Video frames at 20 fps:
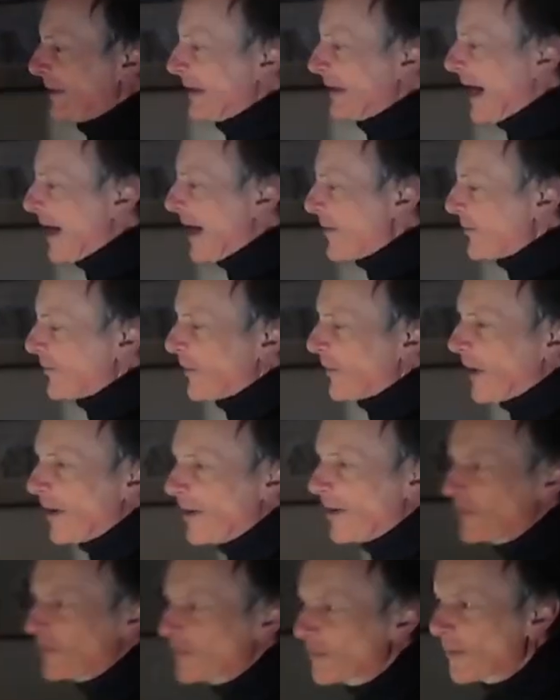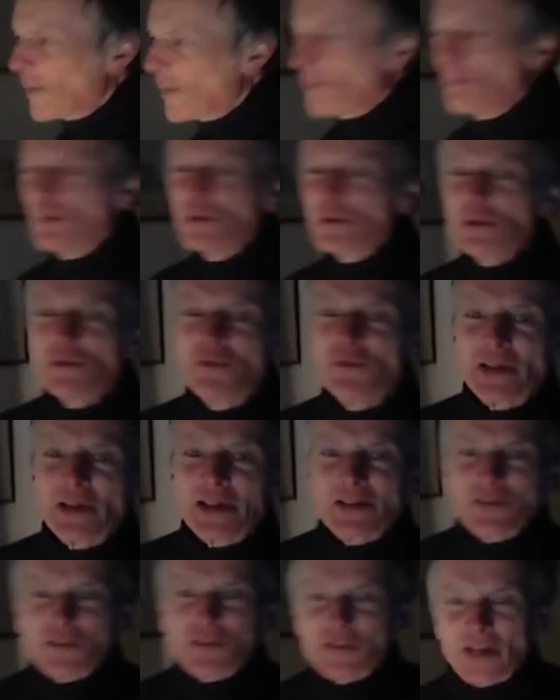how fast you're moving
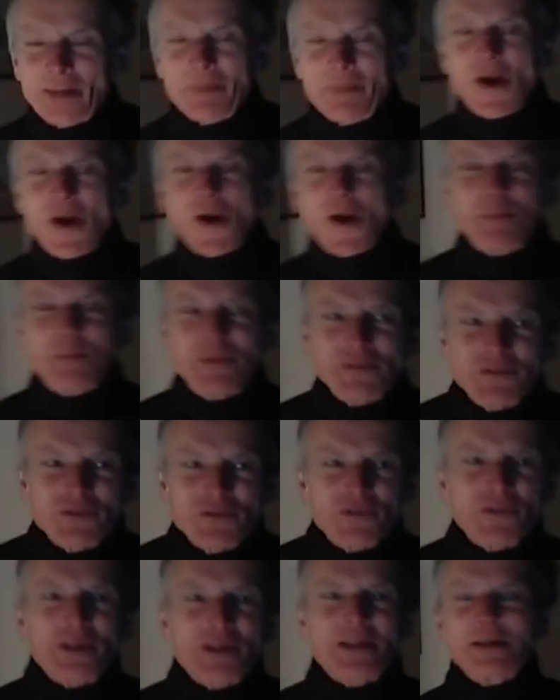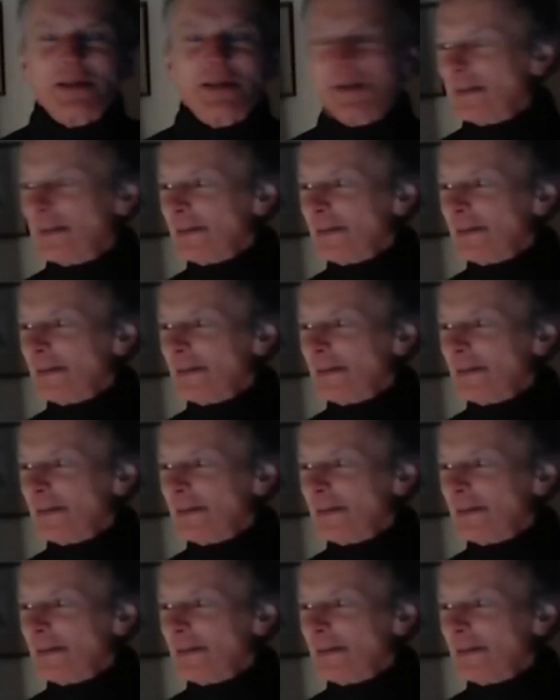in some arbitrary